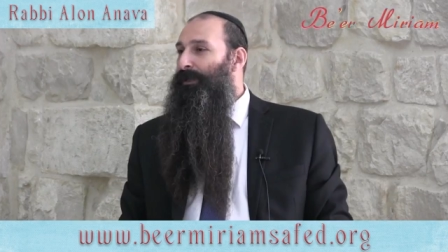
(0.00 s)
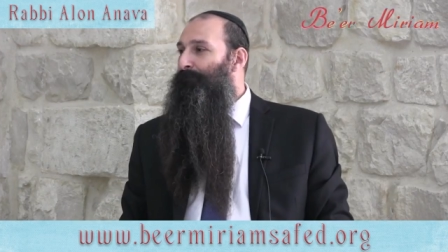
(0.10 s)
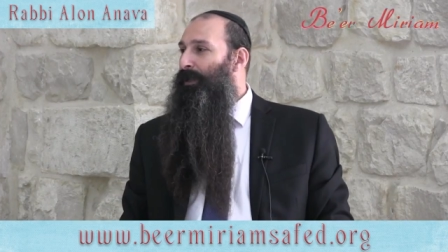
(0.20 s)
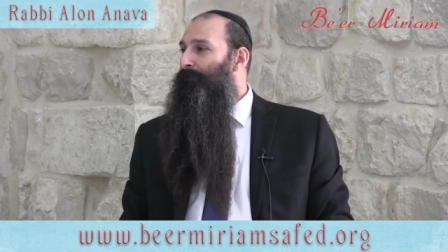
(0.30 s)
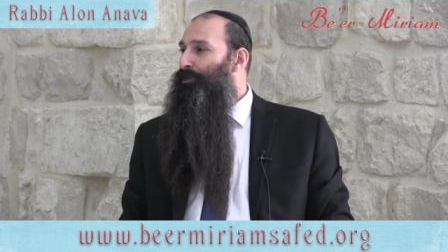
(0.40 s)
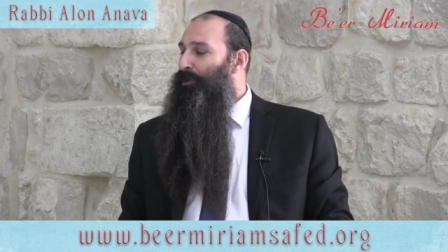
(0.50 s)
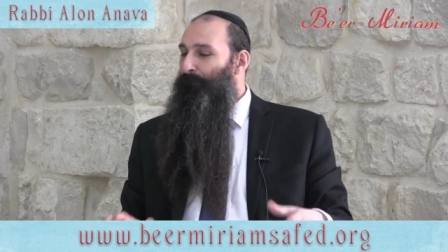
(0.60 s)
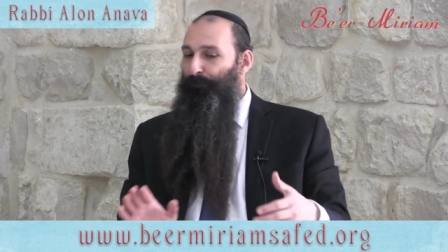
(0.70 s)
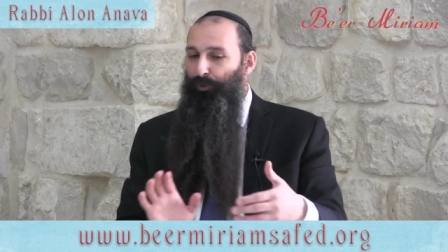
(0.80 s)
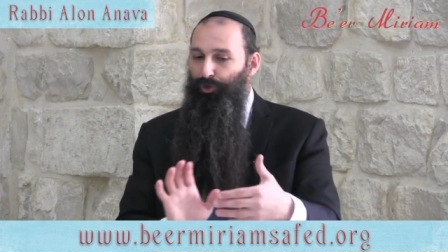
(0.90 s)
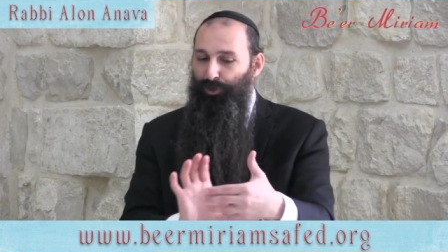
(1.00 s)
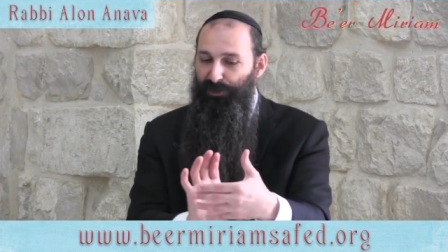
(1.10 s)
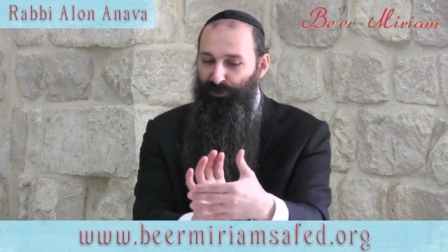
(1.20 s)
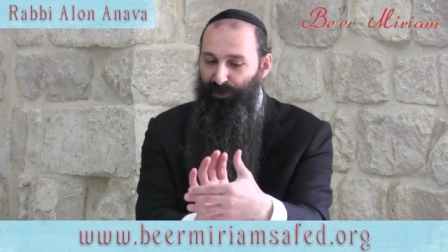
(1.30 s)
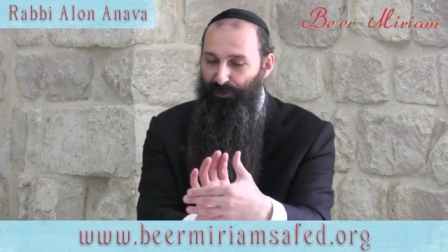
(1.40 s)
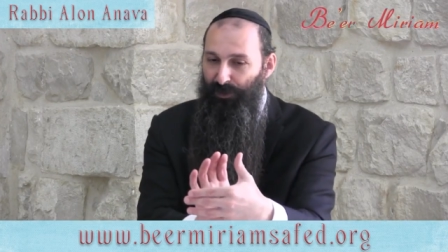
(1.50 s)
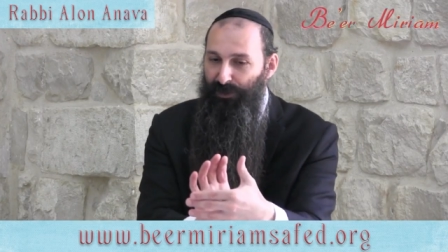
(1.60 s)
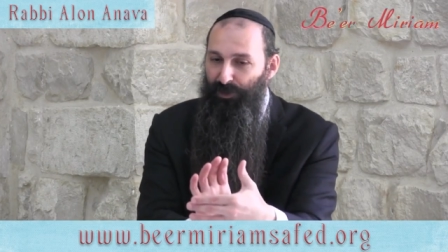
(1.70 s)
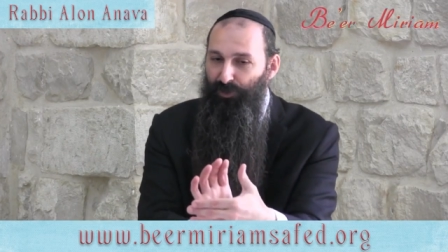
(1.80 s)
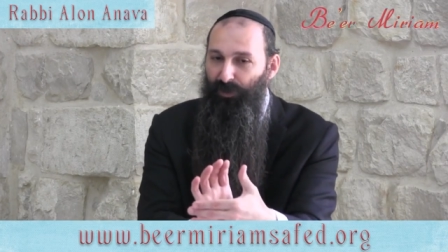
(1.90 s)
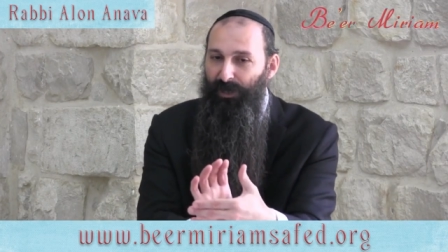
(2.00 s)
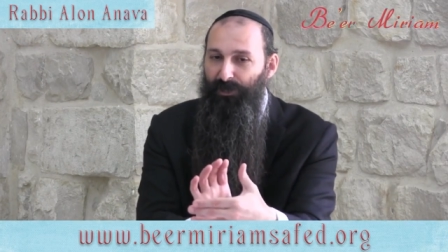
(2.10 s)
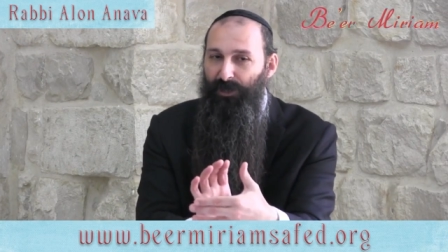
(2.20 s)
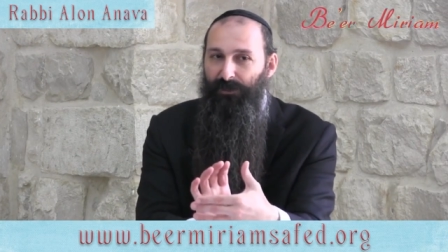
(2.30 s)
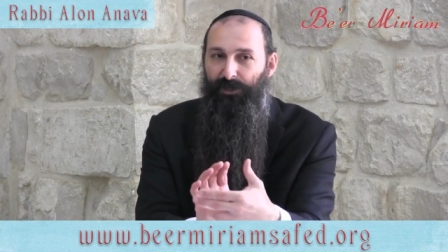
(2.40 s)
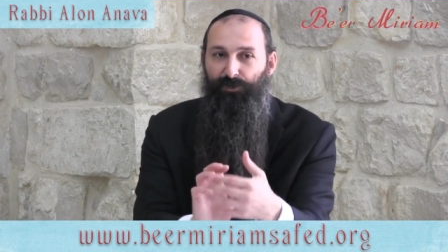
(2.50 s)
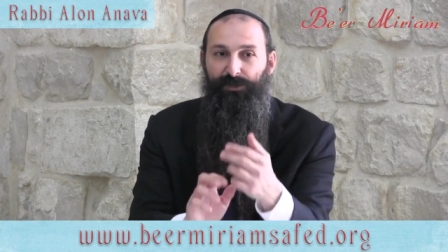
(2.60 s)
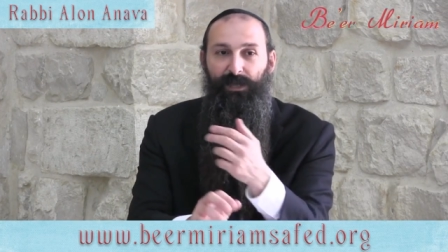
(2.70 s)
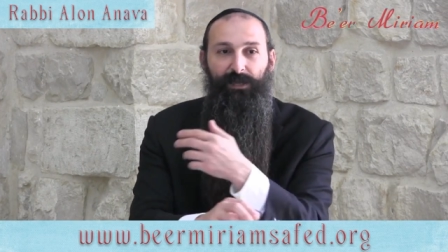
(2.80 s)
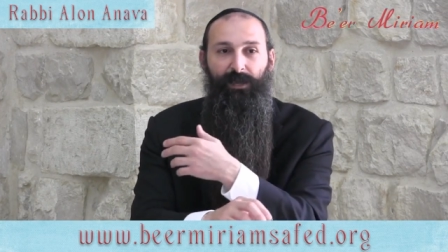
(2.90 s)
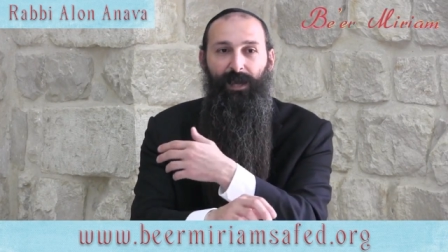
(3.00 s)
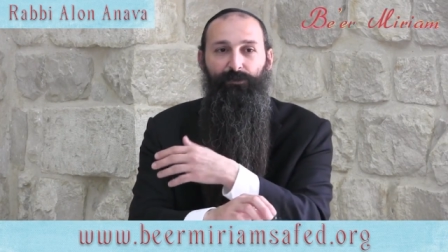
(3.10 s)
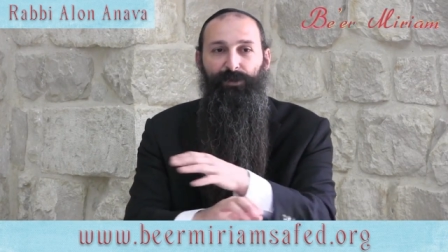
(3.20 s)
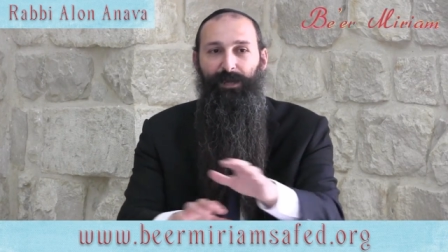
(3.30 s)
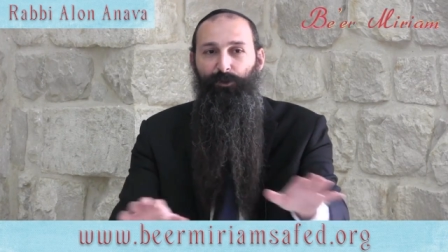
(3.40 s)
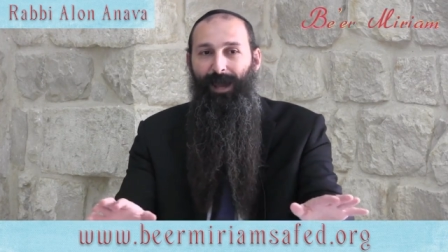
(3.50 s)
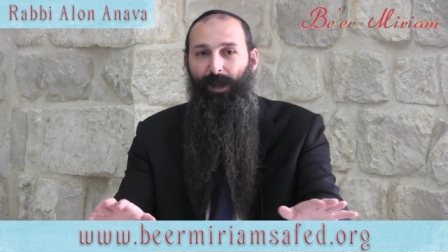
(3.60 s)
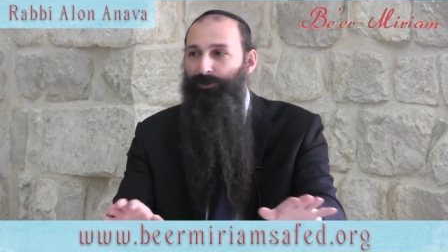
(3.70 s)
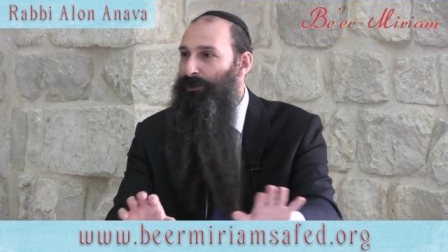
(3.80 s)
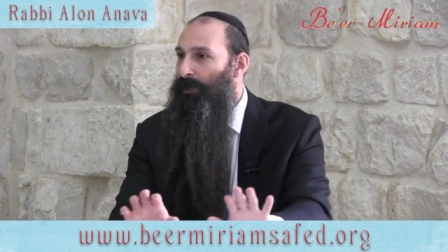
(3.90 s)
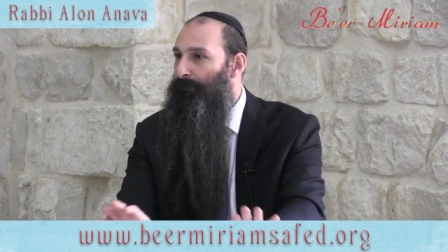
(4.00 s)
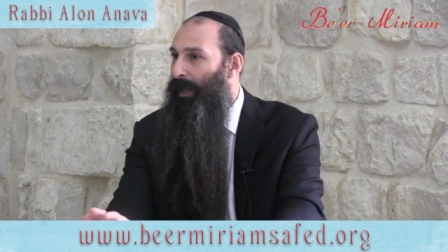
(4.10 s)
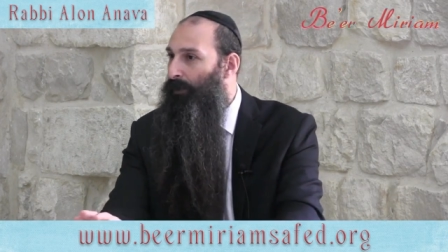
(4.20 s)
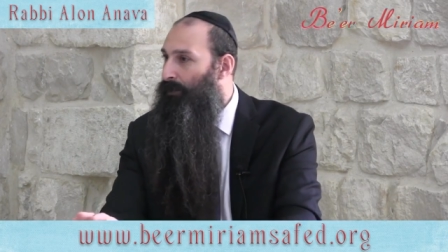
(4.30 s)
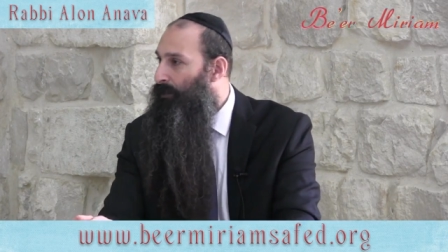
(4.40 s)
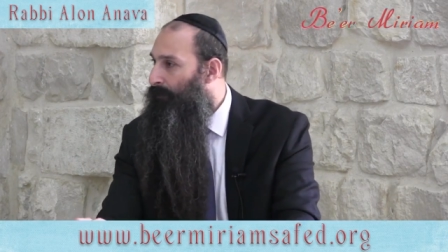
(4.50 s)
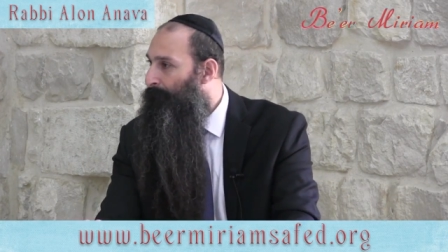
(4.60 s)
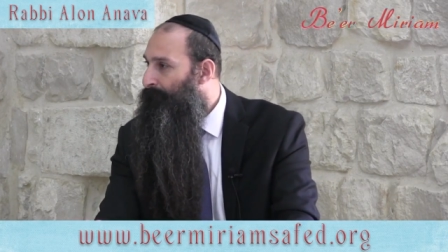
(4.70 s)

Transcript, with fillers: sometimes Hashem pushes you into a situation that you say, I don't care how, just get me out of here.